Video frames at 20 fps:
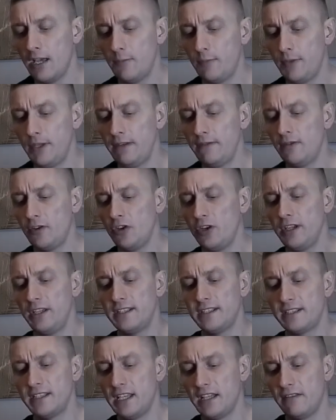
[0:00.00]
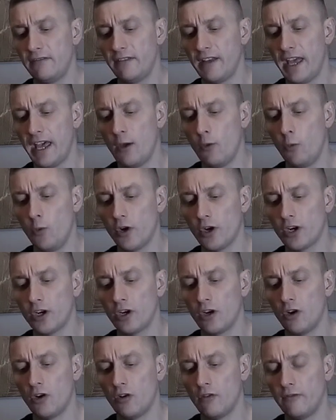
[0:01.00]
Be very
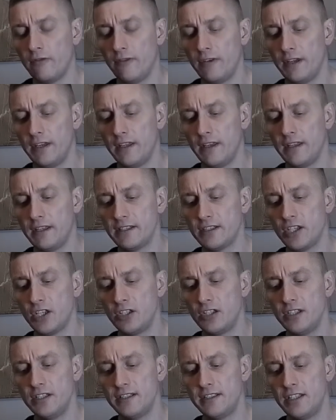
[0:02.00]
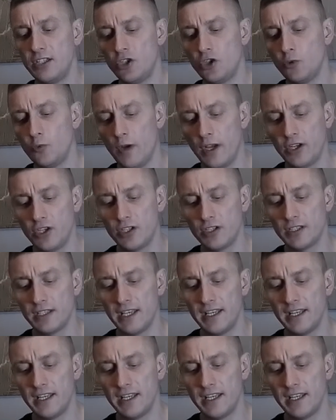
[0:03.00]
self-aware of certain situations